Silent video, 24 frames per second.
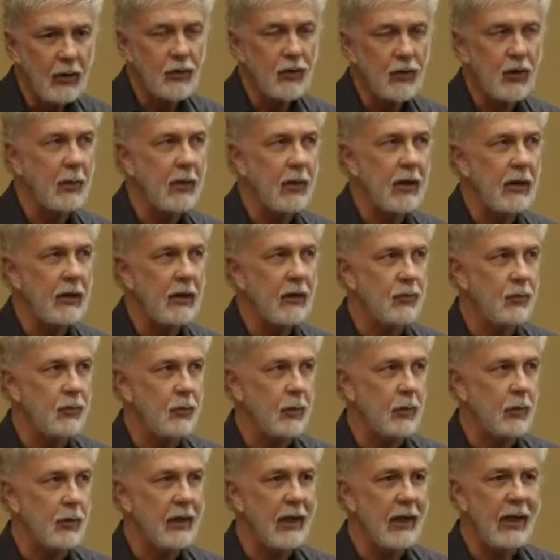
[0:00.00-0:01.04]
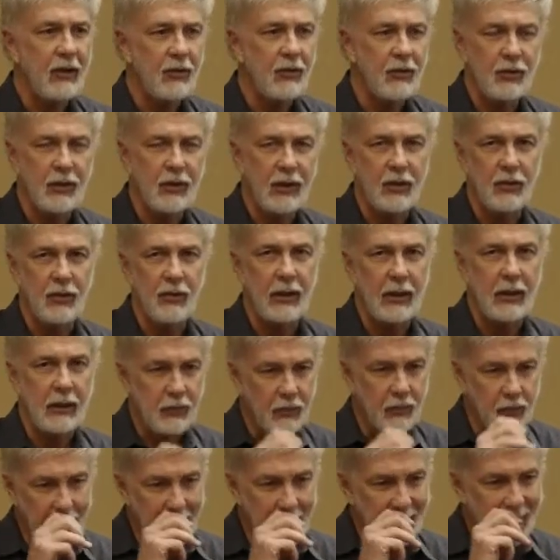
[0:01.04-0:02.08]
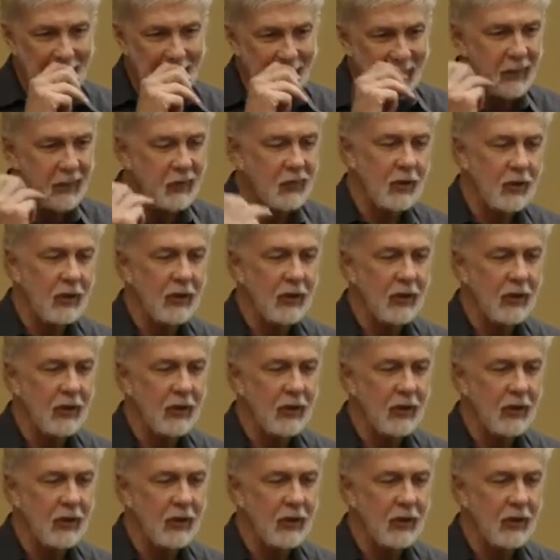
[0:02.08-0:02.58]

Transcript: Somebody is really anxious, they can take Xanax,